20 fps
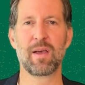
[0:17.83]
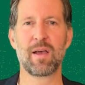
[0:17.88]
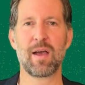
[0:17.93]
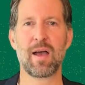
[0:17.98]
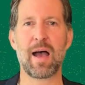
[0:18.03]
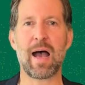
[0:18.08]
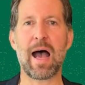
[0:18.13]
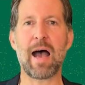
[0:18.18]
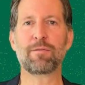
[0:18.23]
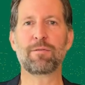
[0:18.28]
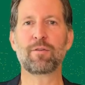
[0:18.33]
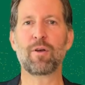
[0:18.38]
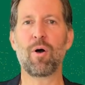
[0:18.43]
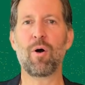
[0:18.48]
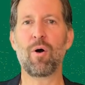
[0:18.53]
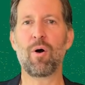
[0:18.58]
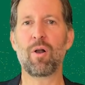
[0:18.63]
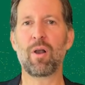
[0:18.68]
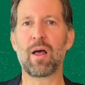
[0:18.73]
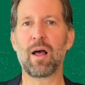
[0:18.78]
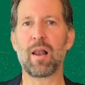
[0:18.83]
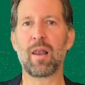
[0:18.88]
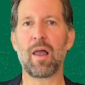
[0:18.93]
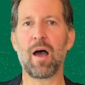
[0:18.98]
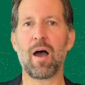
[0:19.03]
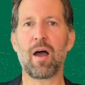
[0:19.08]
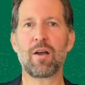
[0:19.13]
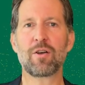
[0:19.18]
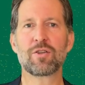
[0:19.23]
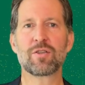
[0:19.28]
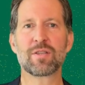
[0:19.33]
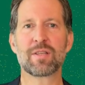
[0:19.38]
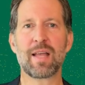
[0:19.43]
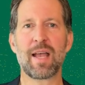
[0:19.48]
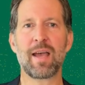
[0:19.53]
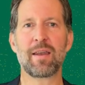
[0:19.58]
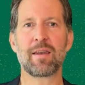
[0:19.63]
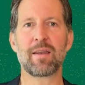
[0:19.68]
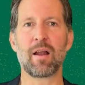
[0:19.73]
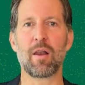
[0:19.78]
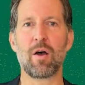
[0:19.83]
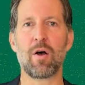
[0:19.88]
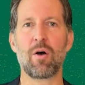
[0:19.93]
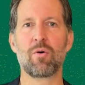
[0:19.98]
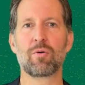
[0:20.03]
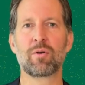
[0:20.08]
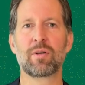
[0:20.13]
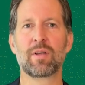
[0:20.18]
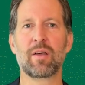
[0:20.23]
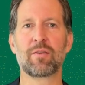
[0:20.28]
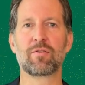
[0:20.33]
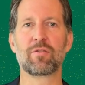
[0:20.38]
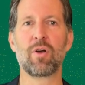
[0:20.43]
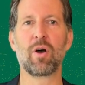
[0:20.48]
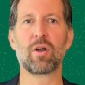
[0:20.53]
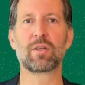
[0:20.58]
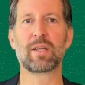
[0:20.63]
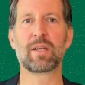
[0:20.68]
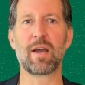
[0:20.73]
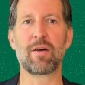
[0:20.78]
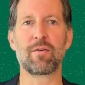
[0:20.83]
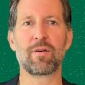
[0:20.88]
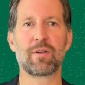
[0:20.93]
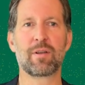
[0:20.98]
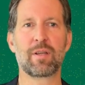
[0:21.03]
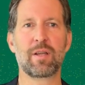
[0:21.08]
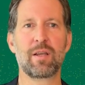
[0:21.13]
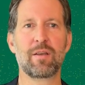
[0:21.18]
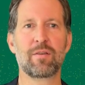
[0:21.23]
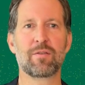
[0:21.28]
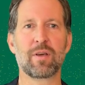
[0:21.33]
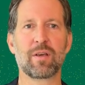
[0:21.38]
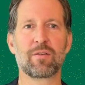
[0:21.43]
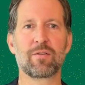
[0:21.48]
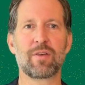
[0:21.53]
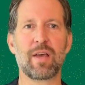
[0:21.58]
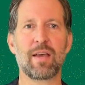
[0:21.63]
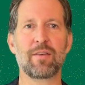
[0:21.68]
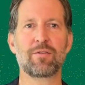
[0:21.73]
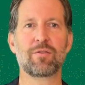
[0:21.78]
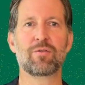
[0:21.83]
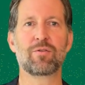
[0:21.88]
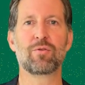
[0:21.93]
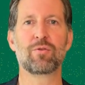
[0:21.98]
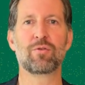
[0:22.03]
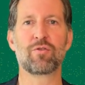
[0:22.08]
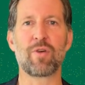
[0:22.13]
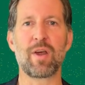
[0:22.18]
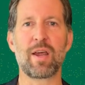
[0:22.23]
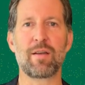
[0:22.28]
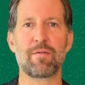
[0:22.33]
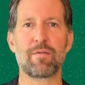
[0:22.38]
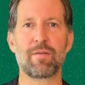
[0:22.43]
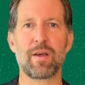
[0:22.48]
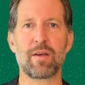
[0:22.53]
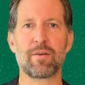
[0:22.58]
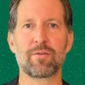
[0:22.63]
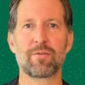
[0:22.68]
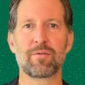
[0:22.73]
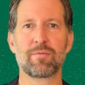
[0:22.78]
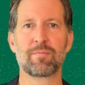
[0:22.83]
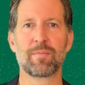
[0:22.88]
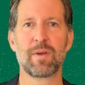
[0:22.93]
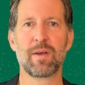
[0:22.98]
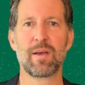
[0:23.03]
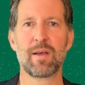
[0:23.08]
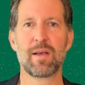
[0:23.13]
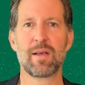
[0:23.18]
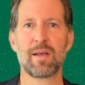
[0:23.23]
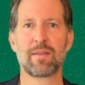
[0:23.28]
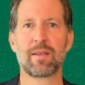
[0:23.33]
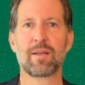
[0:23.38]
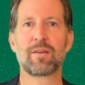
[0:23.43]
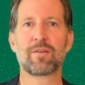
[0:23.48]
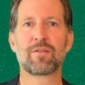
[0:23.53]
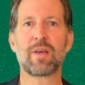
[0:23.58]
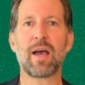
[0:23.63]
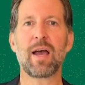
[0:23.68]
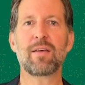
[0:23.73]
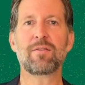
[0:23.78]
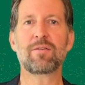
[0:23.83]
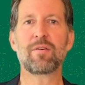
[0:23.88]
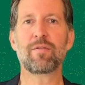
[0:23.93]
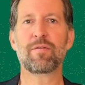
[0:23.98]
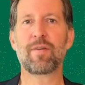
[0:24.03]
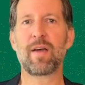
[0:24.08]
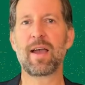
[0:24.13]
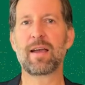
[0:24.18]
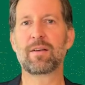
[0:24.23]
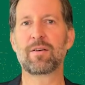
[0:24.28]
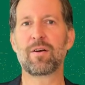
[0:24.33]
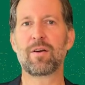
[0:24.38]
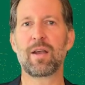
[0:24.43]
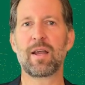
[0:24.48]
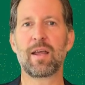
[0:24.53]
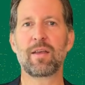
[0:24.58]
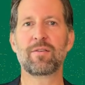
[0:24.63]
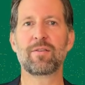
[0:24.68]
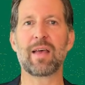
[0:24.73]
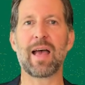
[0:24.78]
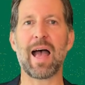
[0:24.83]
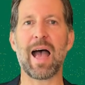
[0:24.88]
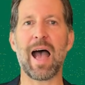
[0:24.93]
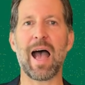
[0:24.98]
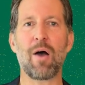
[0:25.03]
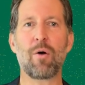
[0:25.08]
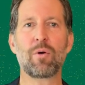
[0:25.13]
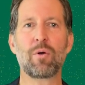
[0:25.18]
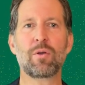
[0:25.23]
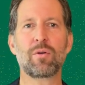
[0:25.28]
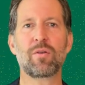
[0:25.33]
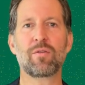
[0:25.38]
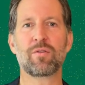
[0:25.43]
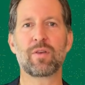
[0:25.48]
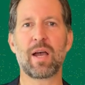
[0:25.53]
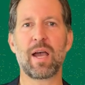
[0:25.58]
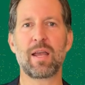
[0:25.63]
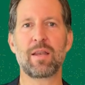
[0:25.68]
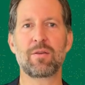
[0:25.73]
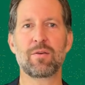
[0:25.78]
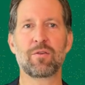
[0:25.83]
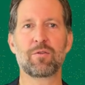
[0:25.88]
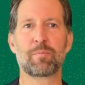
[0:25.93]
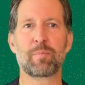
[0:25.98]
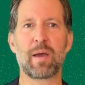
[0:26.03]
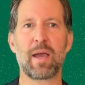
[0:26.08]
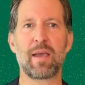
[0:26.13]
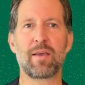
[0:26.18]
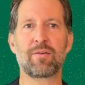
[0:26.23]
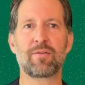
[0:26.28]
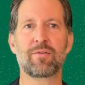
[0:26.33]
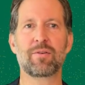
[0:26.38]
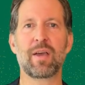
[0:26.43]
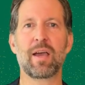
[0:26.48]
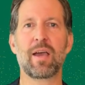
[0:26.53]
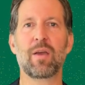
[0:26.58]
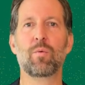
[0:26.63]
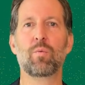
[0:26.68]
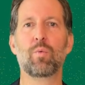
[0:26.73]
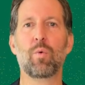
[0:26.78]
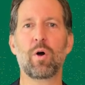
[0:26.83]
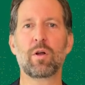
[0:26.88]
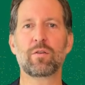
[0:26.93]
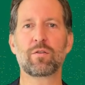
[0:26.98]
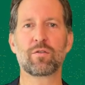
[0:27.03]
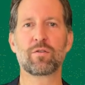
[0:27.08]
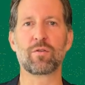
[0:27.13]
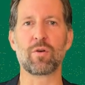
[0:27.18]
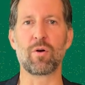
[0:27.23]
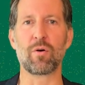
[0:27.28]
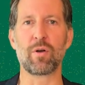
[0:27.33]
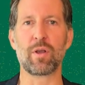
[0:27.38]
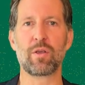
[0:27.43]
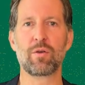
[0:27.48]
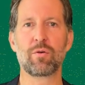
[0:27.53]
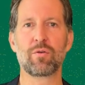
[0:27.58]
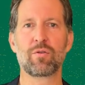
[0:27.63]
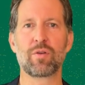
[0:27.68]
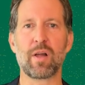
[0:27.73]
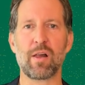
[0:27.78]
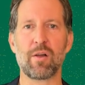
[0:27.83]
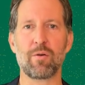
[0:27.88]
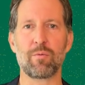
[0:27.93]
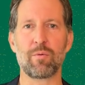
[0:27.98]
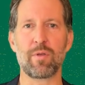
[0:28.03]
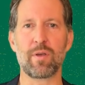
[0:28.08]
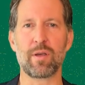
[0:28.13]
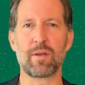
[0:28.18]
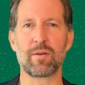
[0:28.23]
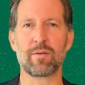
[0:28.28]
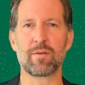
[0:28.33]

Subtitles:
After all, a large stand alone does not guarantee success to trade fairs. The decisive factor is how you design your space and what story you tell with it.